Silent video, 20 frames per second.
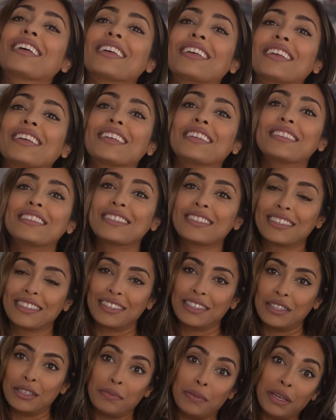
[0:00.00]

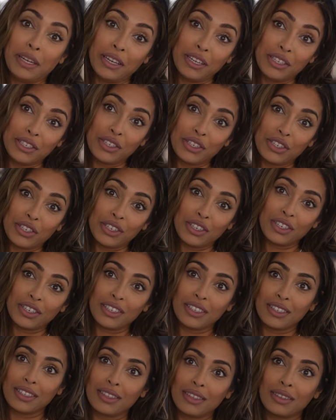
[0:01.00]
uh, spinach,
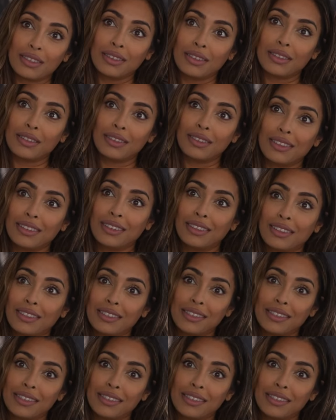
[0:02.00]
all right, all right.